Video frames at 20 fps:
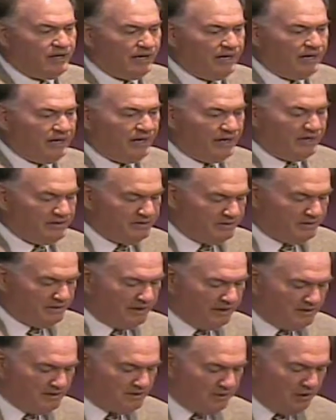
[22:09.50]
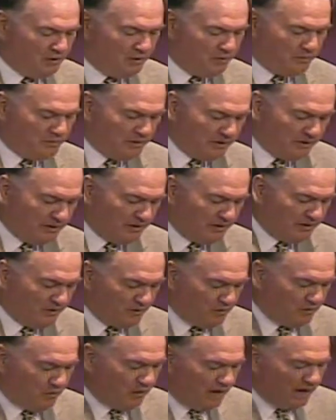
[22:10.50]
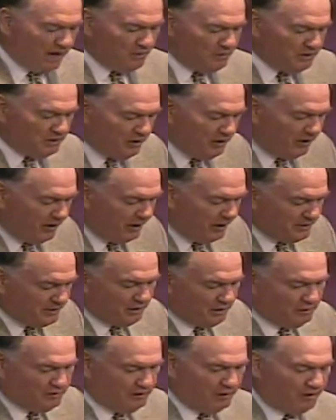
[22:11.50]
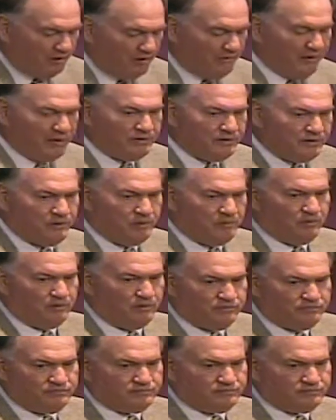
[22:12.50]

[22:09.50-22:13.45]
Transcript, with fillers: And, and, and so, why would God go to all that trouble?